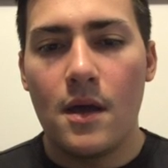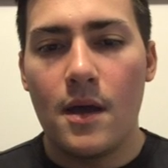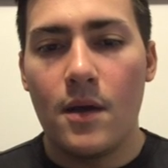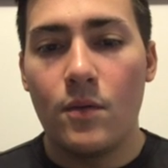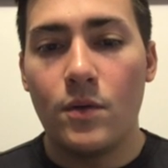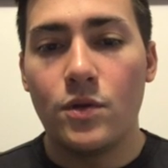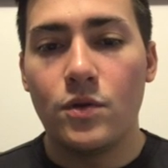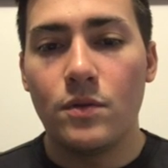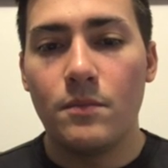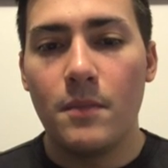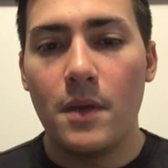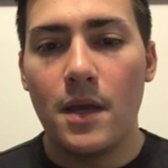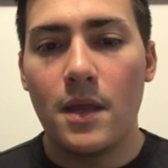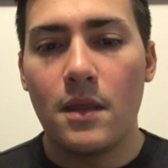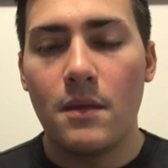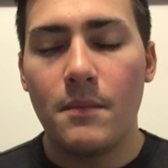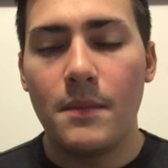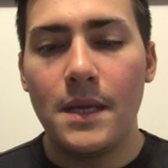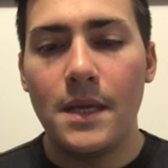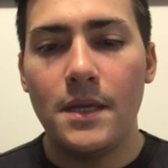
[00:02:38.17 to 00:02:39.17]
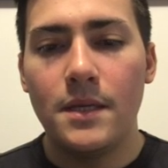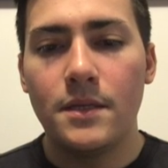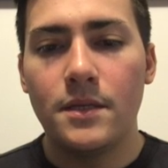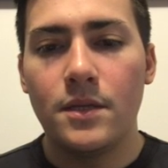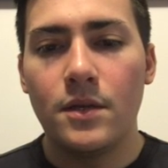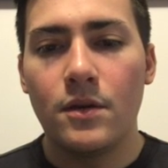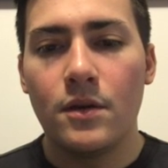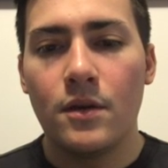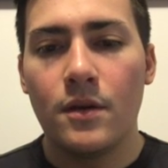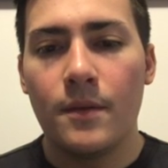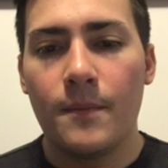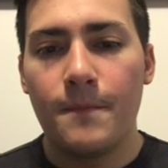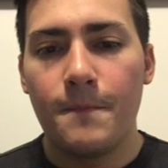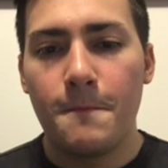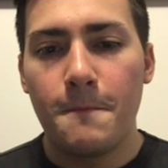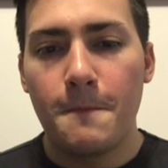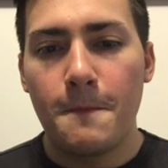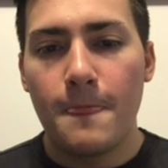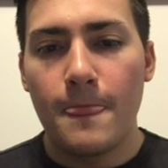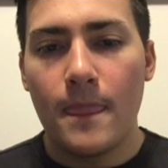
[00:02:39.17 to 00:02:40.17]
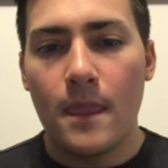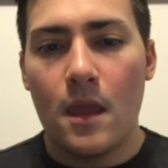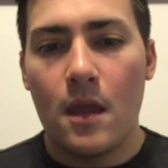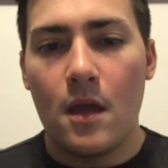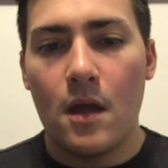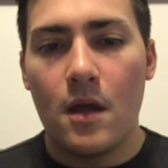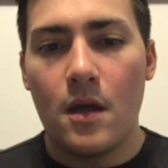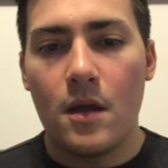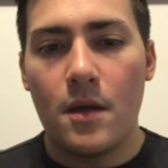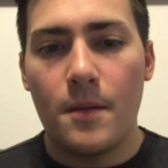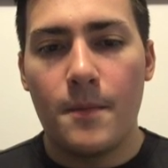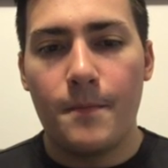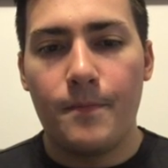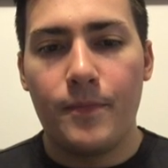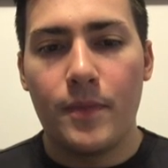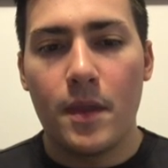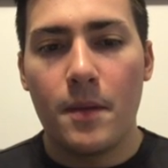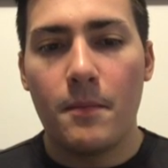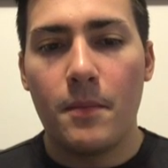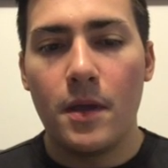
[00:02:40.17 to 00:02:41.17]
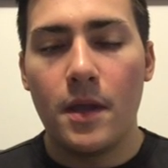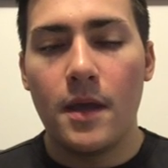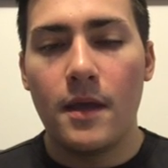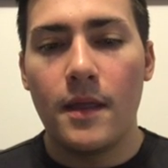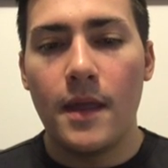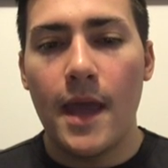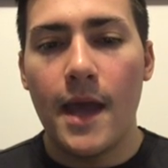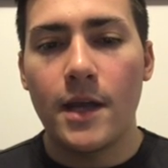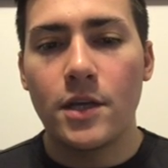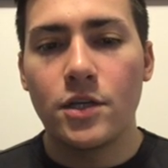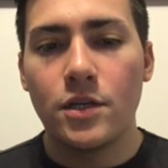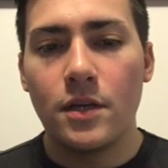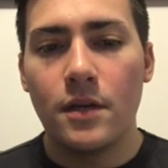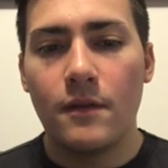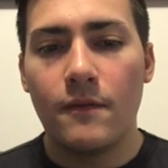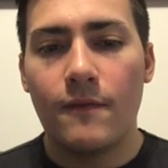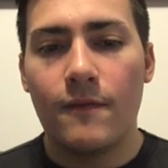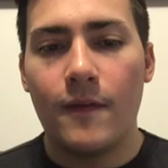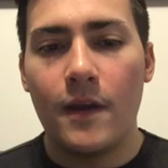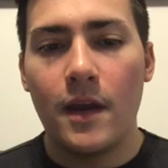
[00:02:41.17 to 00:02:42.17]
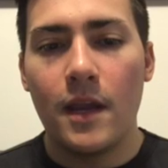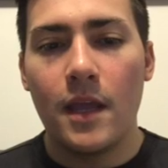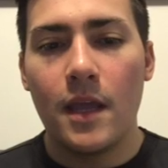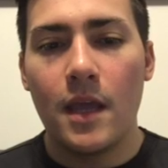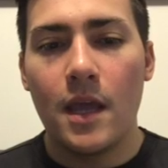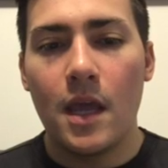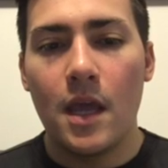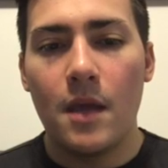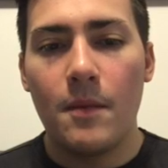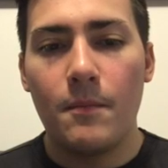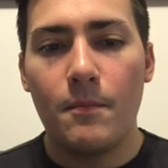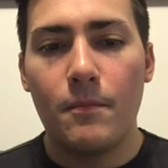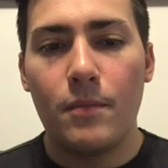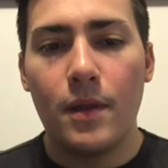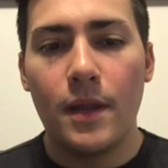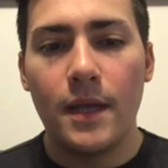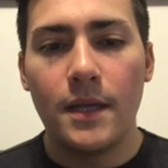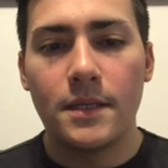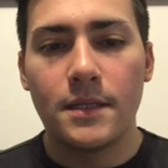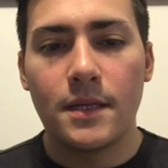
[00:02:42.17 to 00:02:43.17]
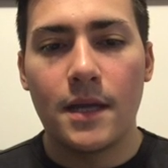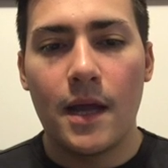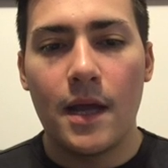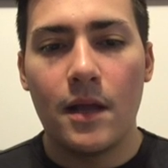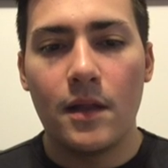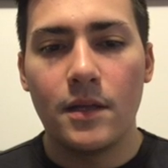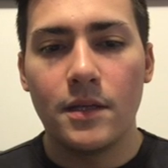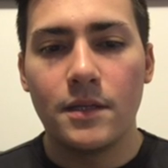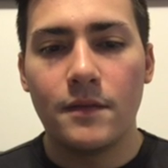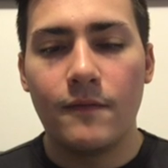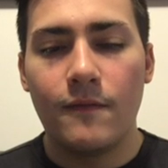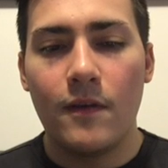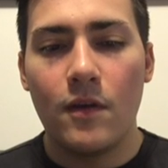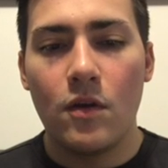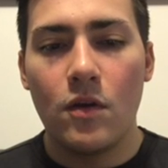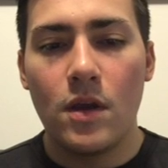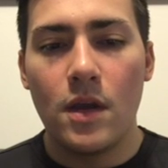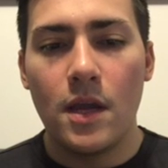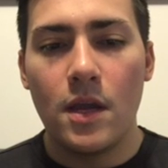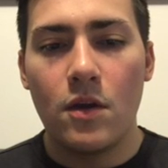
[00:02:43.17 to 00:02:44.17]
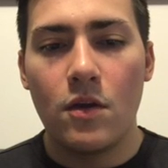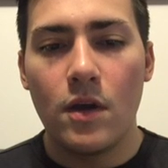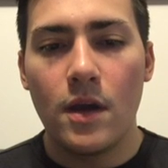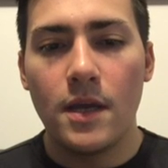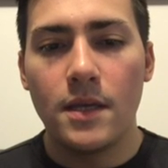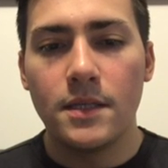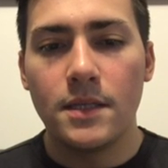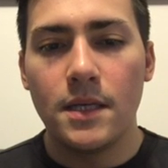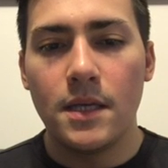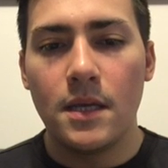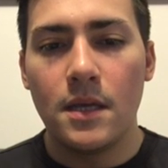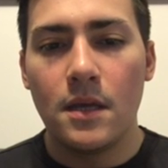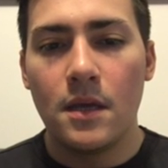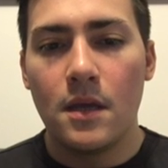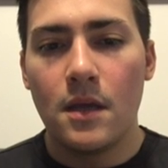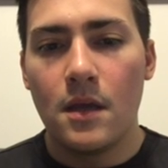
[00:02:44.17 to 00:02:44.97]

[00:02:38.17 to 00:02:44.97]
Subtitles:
which would make them easier. But yeah, the action fighting game play style is very crazy.